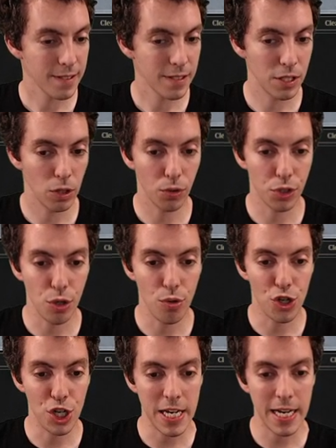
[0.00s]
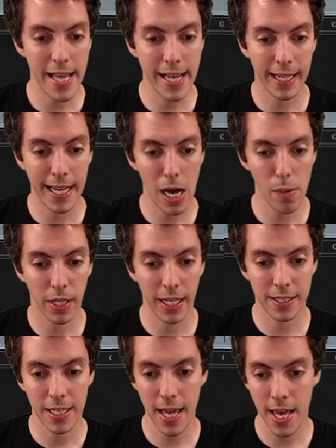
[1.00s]
The old Ugin hanging out. We got
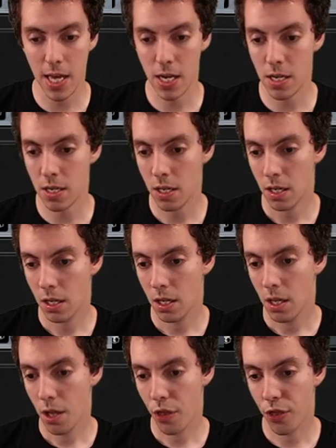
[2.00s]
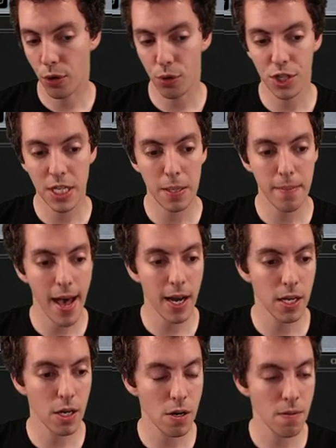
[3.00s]
10, 13 mana
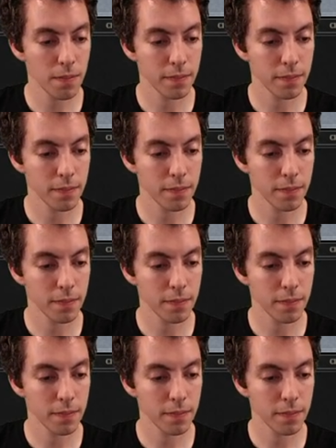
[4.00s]
here.